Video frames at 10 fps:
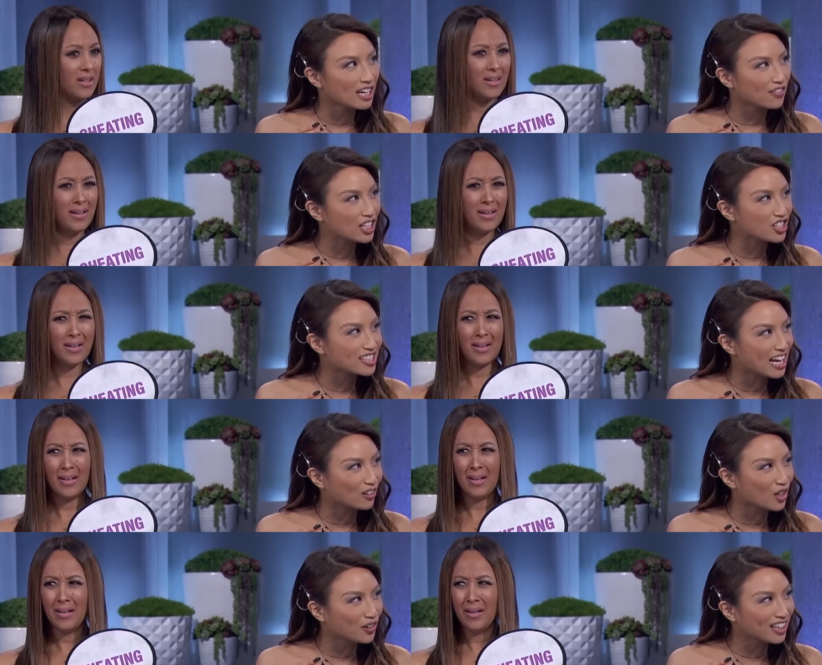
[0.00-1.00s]
Speaker 1: If they just
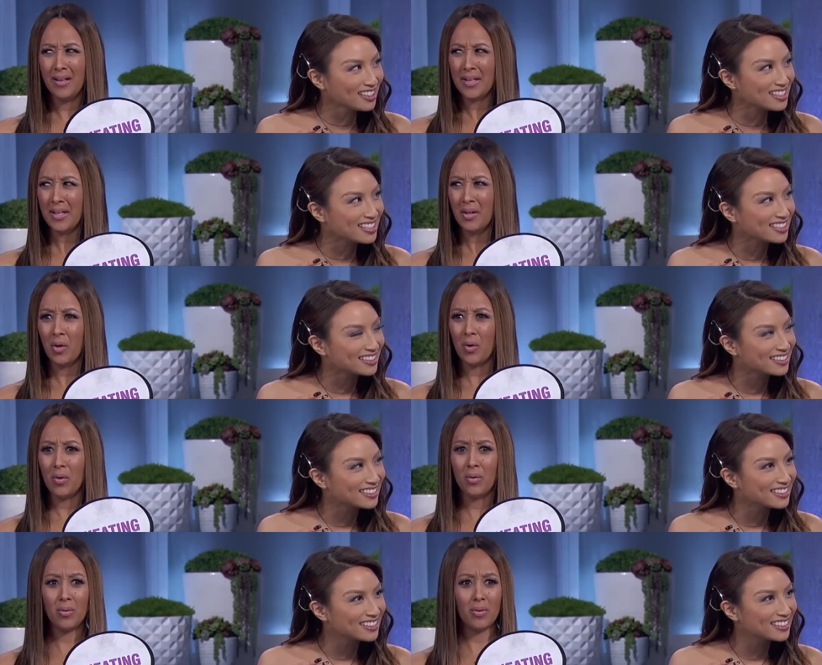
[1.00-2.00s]
downloaded? it? No, they don't
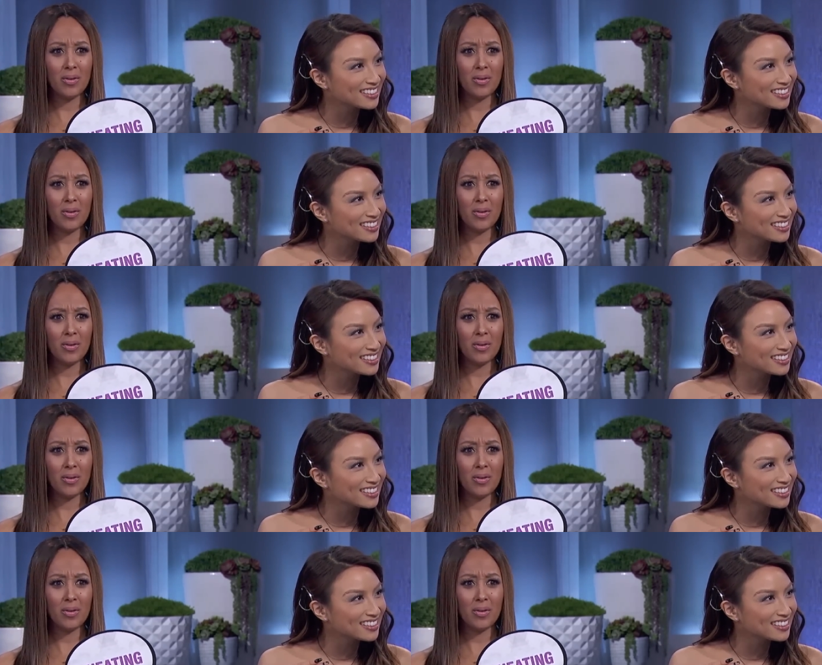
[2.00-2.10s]
need to